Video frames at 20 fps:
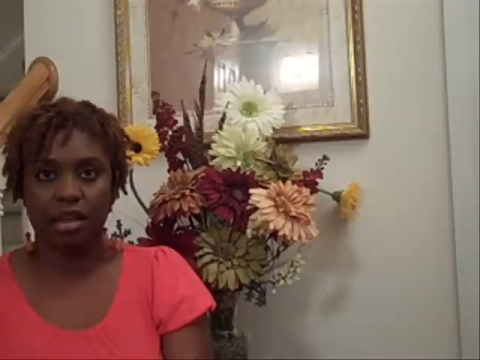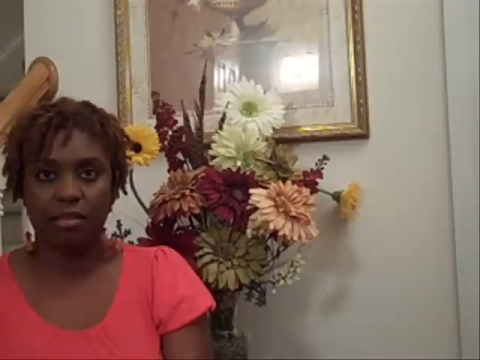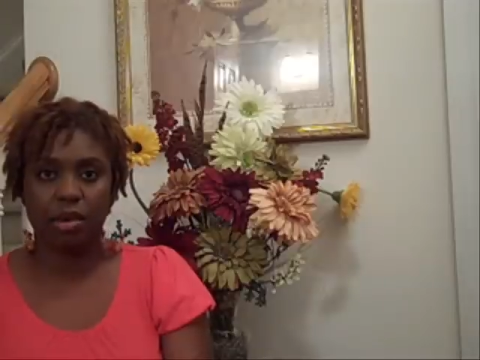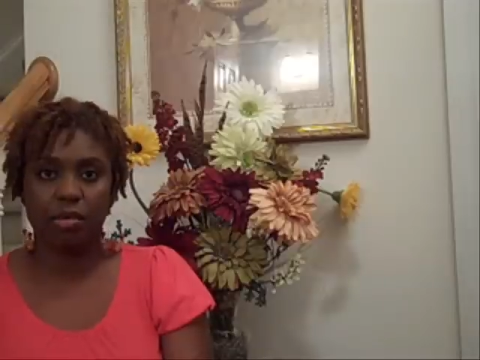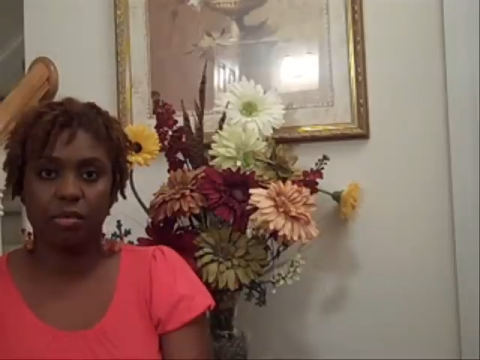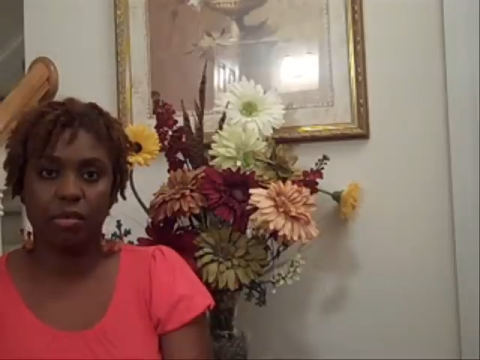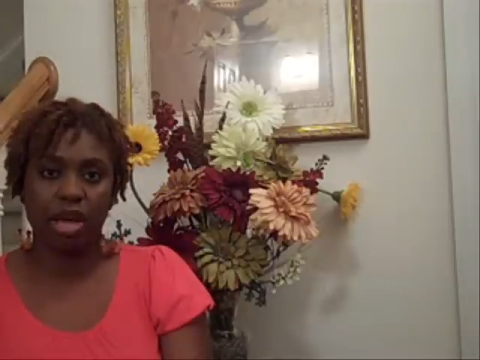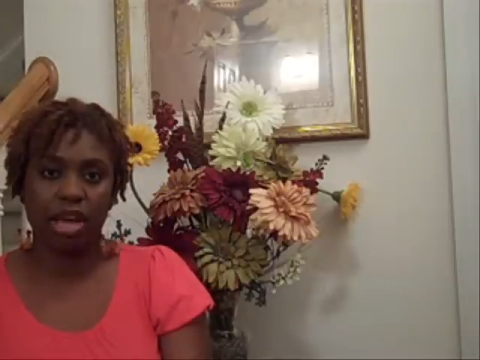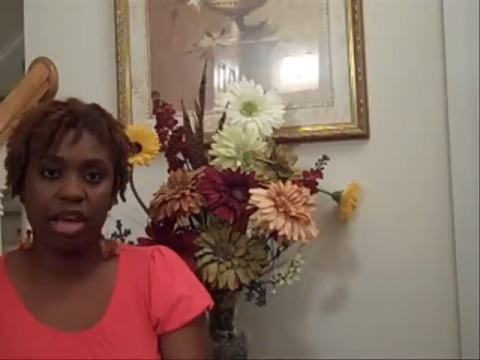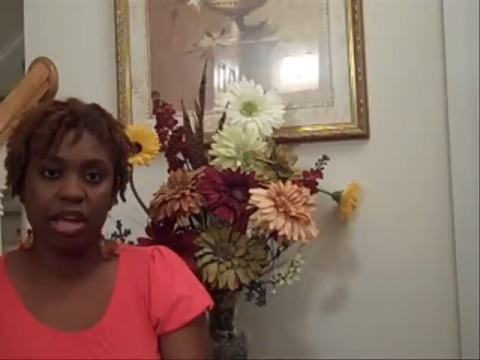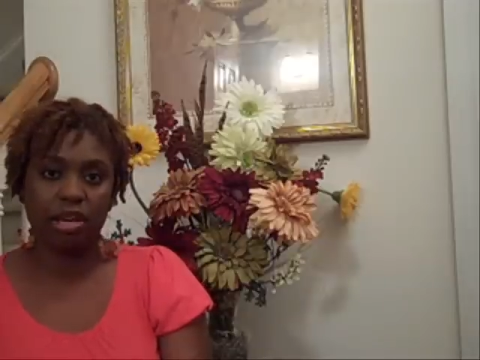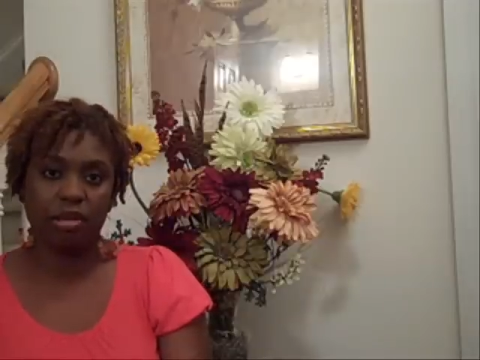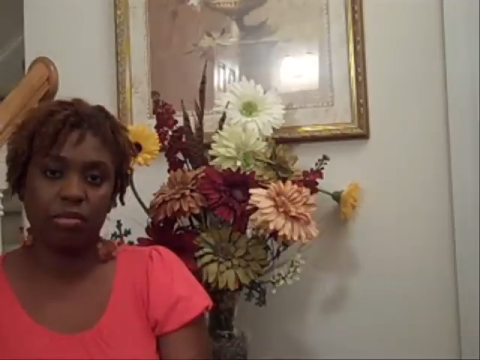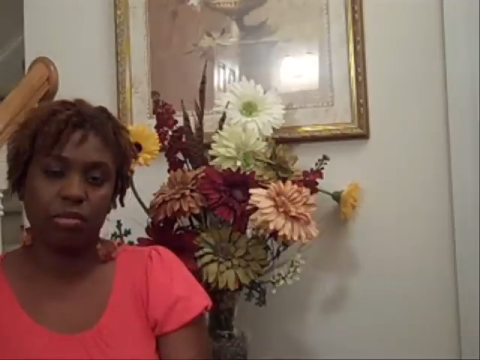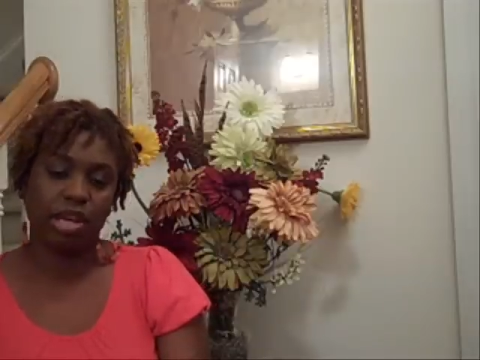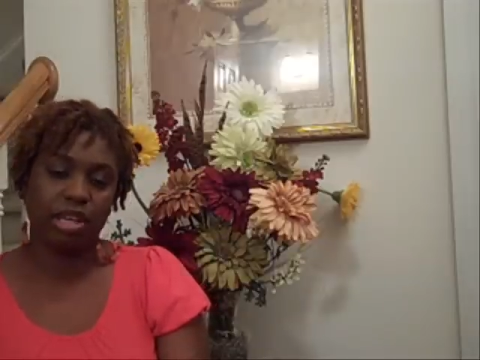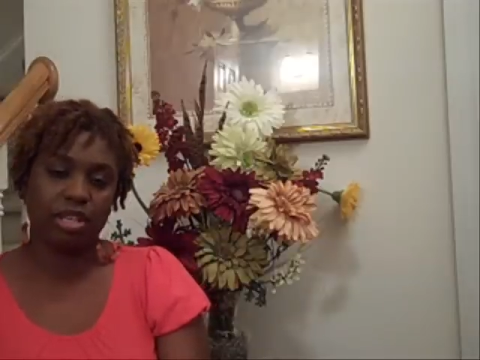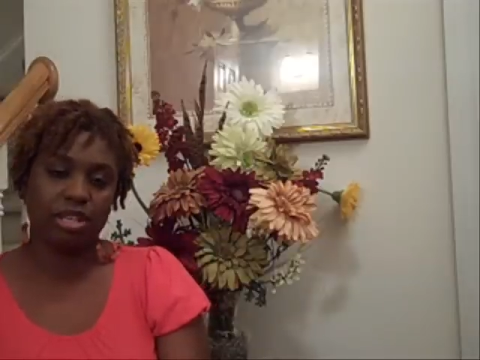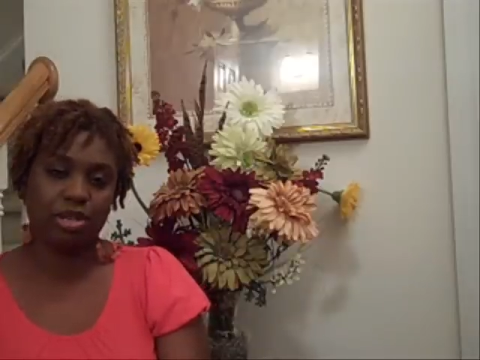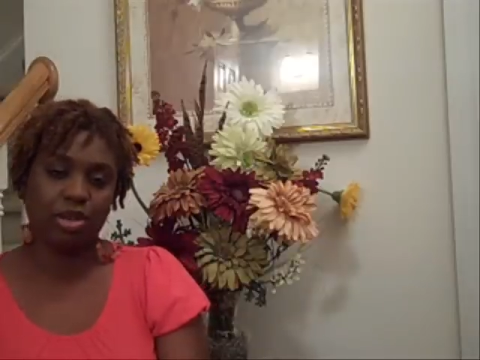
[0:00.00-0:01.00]
and my mind and
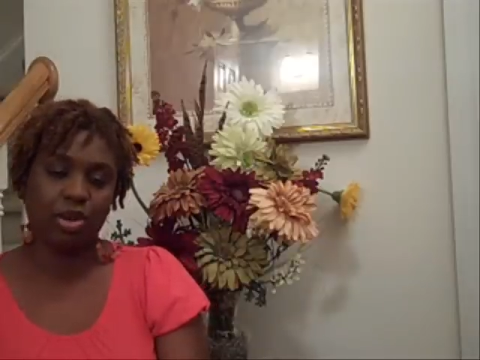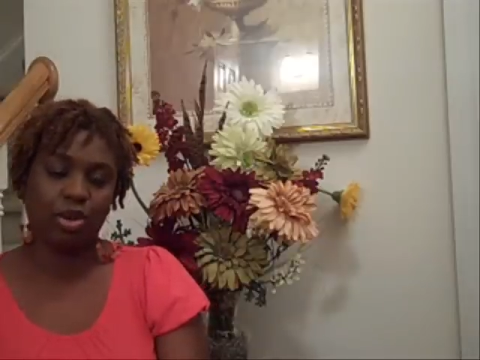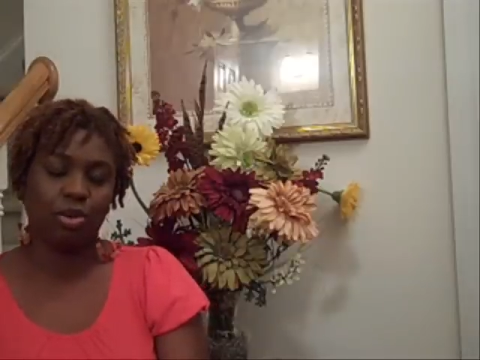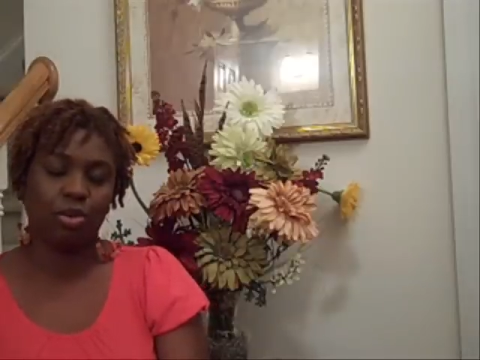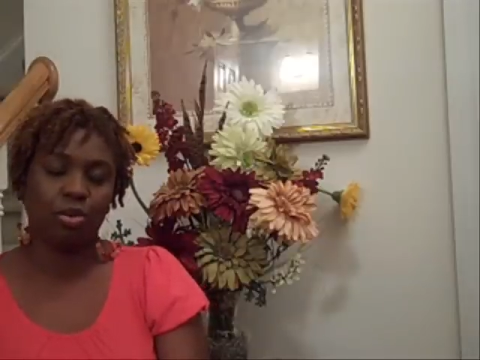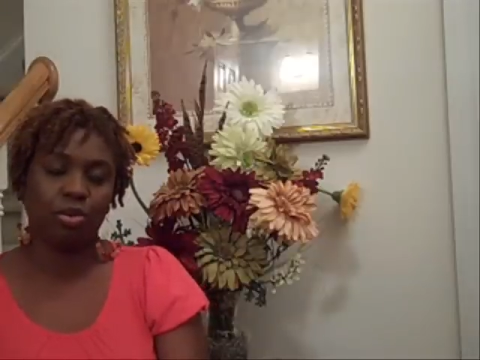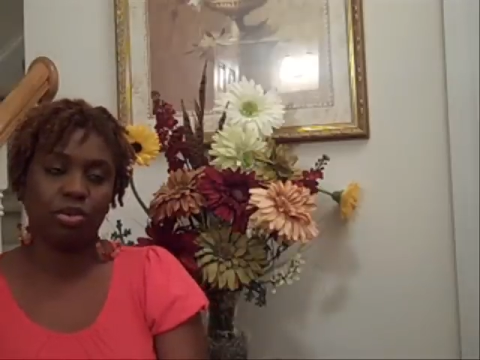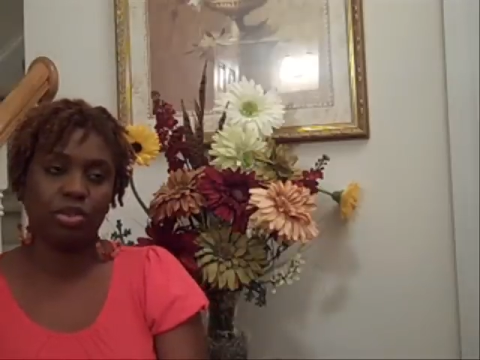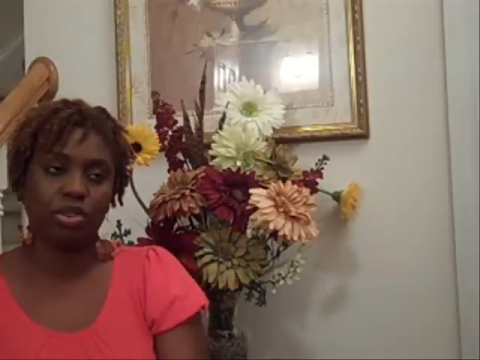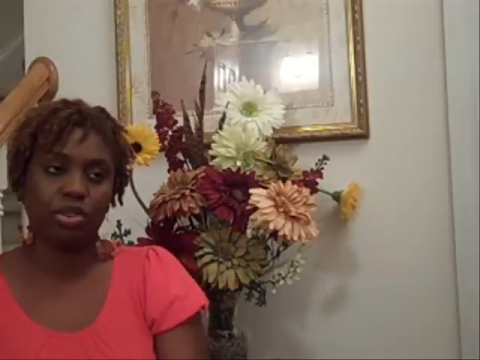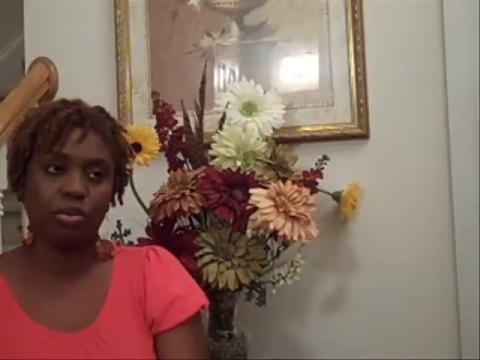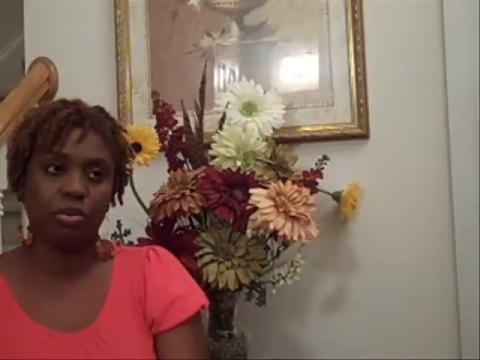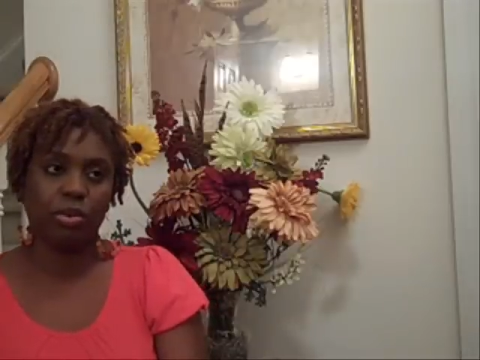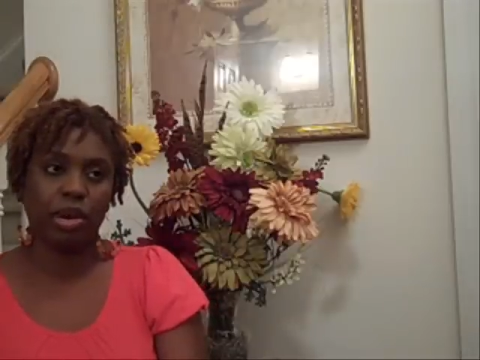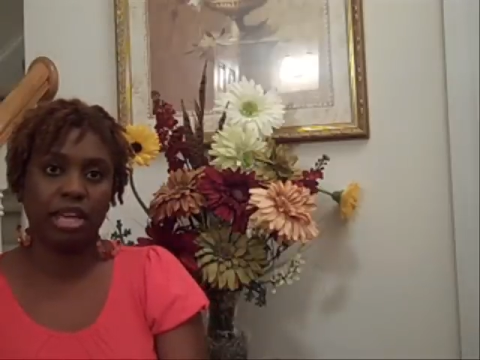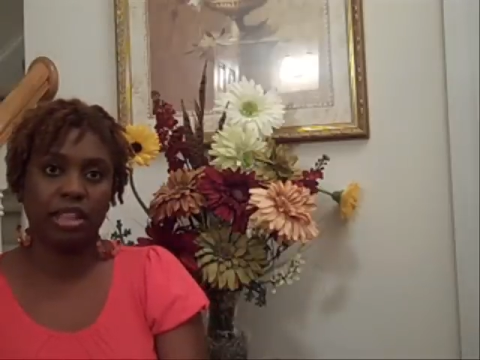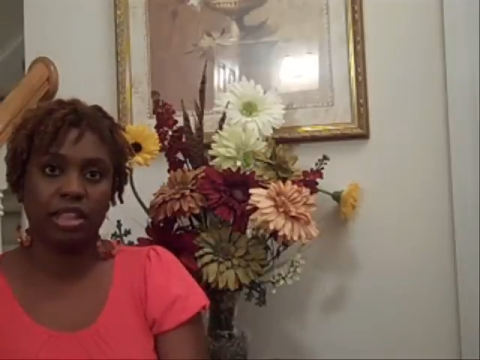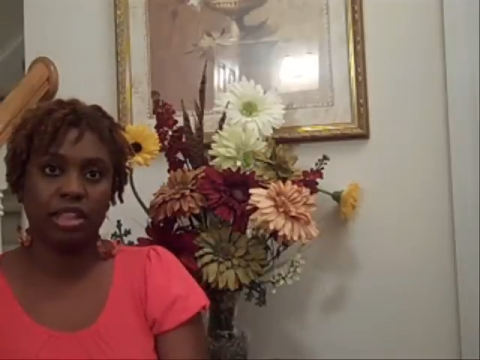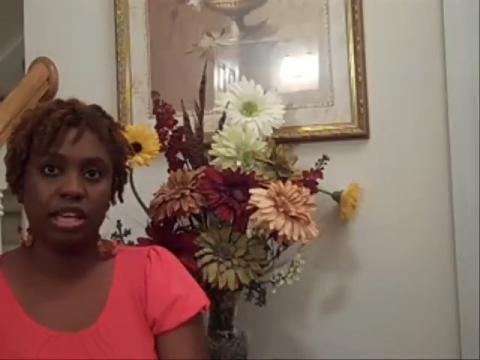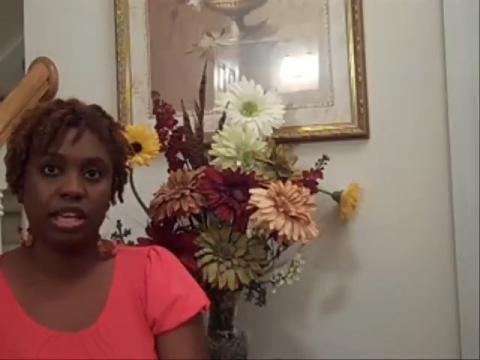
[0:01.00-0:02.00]
my soul the
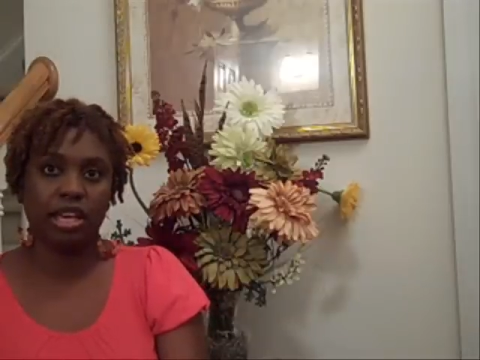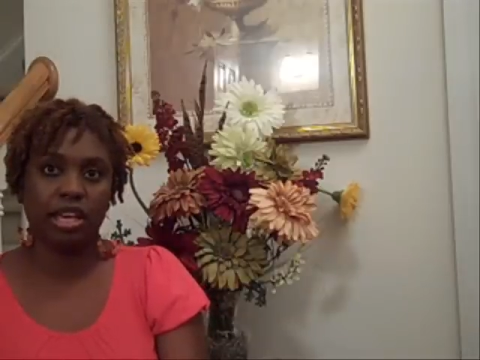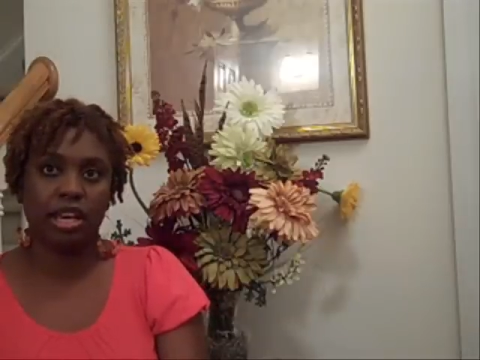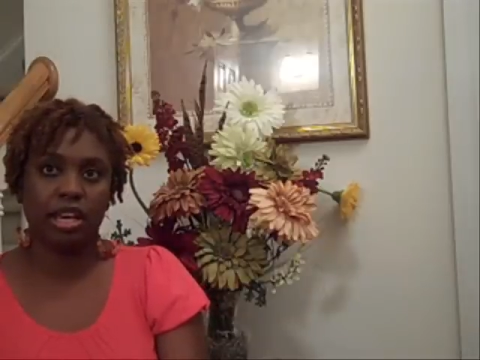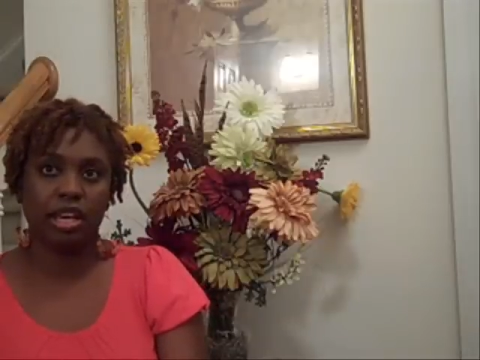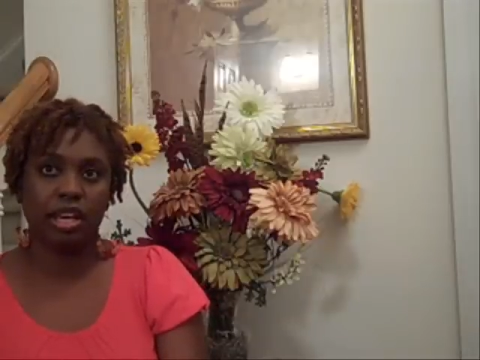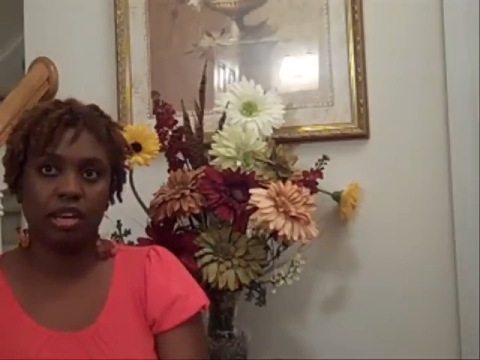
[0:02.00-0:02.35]
way that